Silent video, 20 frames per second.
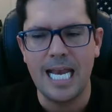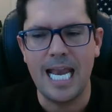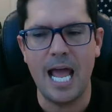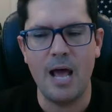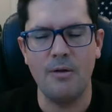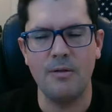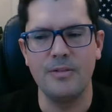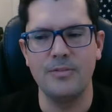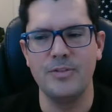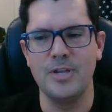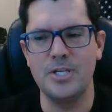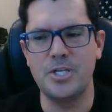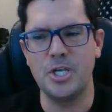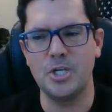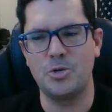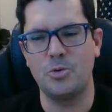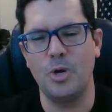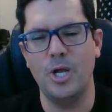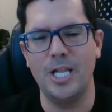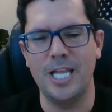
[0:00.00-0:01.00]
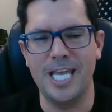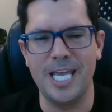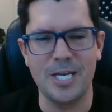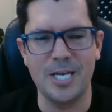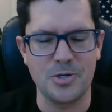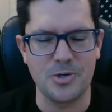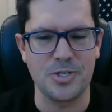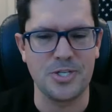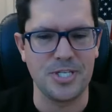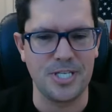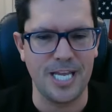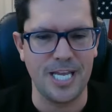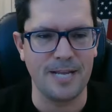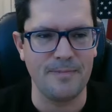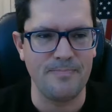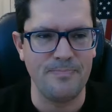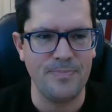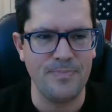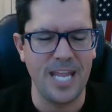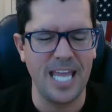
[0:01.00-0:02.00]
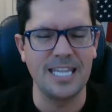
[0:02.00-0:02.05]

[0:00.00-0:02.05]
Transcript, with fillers: Now, this is really interesting,